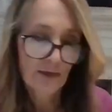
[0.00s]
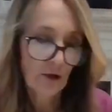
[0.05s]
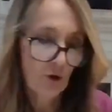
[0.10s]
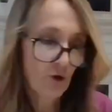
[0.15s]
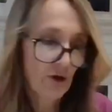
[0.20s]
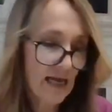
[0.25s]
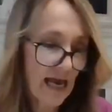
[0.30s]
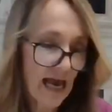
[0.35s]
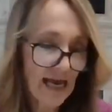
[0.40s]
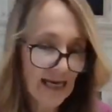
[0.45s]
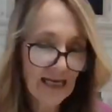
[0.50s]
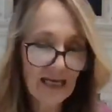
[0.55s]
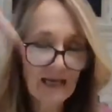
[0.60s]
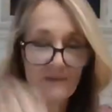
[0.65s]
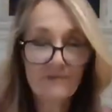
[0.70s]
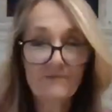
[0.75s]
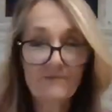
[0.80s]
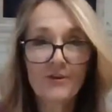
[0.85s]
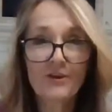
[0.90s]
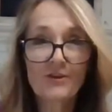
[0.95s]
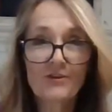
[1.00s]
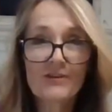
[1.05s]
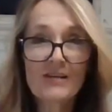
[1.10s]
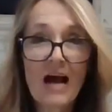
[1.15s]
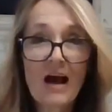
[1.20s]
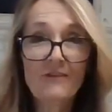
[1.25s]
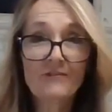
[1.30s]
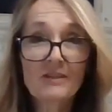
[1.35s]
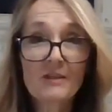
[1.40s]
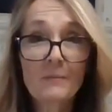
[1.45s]
good etiquette for
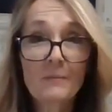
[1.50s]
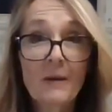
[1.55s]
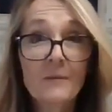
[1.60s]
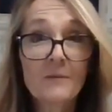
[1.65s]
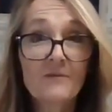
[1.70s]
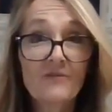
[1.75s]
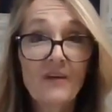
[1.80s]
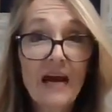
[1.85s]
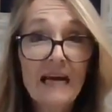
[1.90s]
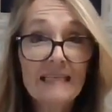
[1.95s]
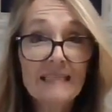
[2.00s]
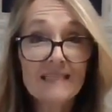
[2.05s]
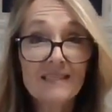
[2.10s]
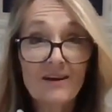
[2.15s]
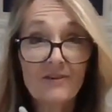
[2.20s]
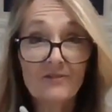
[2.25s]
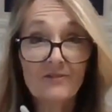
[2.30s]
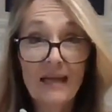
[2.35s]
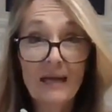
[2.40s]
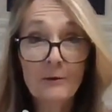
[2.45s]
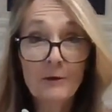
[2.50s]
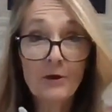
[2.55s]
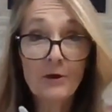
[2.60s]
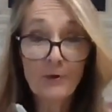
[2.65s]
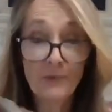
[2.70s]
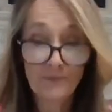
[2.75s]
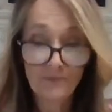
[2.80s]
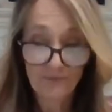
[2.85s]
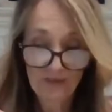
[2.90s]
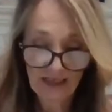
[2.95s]
yourself to be able to find stuff later
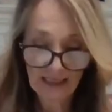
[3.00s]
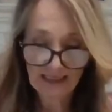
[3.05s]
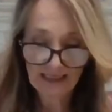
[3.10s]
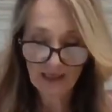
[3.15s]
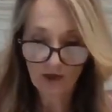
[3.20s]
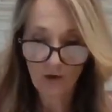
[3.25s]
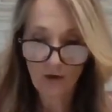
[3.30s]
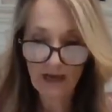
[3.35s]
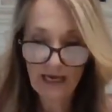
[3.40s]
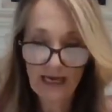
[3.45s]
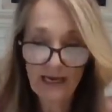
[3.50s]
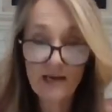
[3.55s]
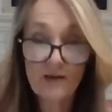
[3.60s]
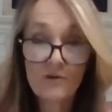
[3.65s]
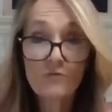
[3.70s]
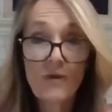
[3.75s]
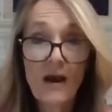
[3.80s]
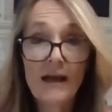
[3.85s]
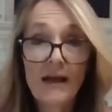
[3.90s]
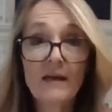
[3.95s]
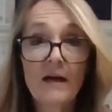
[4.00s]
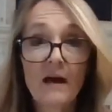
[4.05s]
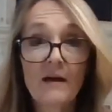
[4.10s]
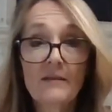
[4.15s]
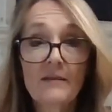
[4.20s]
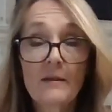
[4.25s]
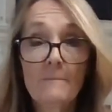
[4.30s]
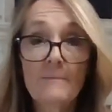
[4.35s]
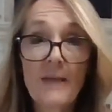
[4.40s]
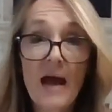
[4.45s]
is to go ahead and write on
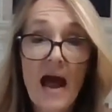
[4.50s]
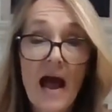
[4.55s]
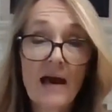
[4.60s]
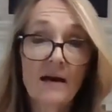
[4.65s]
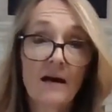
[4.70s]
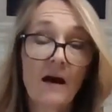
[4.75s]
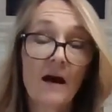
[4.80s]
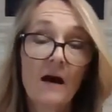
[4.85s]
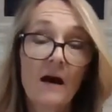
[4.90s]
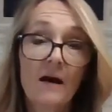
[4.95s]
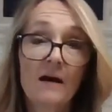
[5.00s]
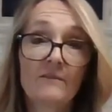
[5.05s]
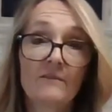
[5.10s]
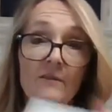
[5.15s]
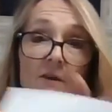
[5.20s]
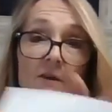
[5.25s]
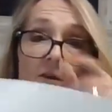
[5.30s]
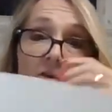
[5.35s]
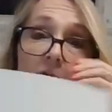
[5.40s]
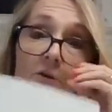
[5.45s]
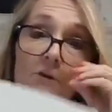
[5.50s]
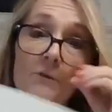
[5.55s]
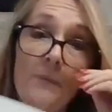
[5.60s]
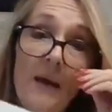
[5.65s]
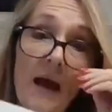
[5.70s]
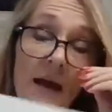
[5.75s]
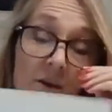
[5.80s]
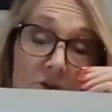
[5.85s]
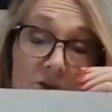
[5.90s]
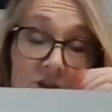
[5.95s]
the back of your backer